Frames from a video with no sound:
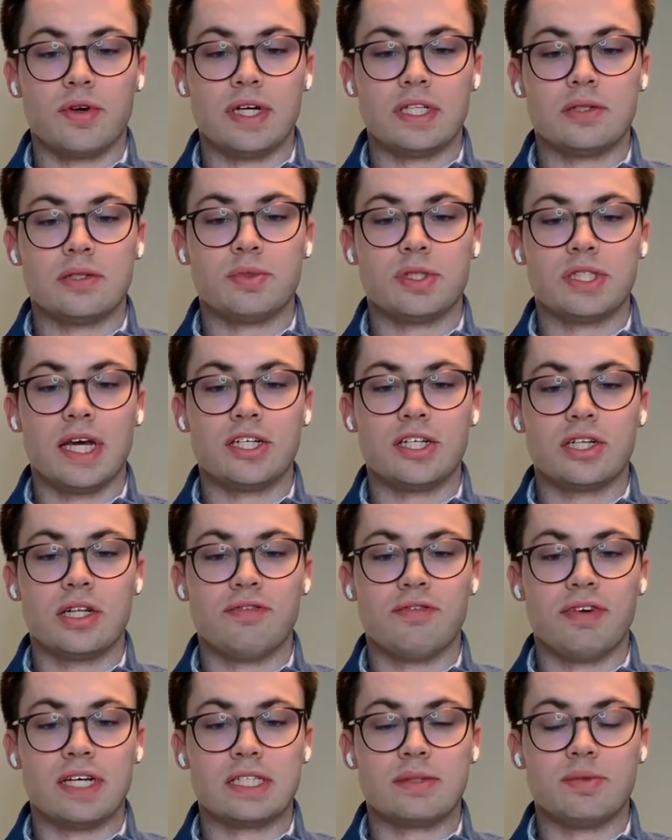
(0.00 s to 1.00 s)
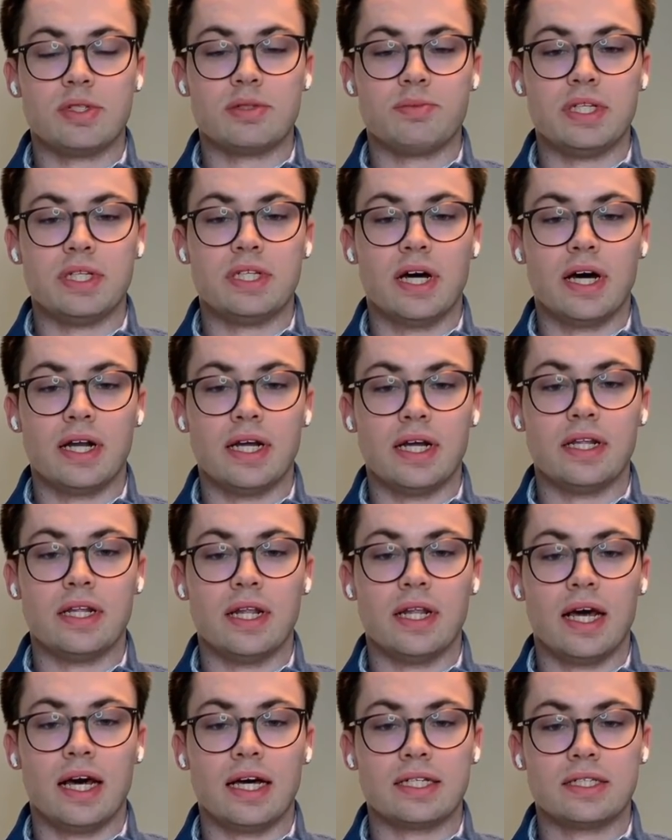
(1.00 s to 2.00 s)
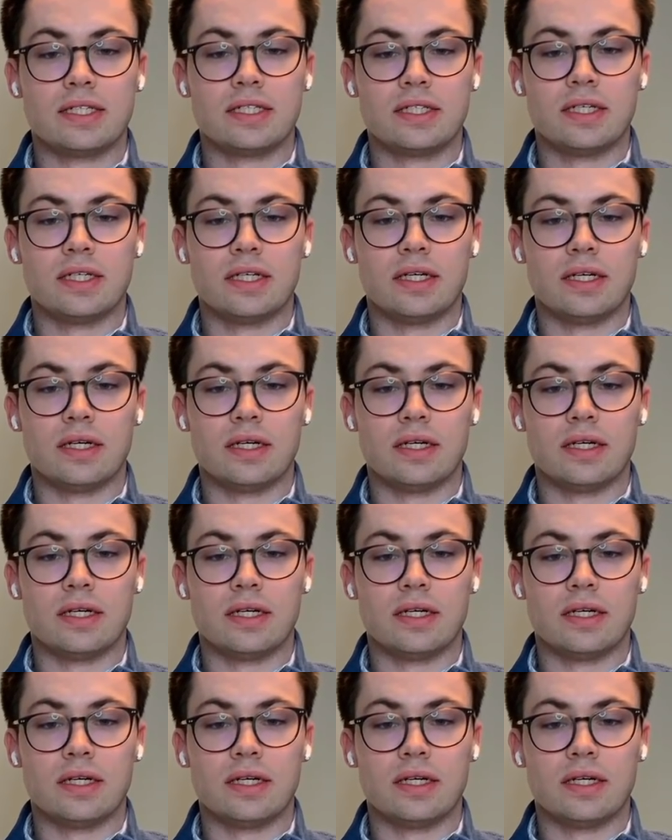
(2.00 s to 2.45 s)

substantial investments be done in the last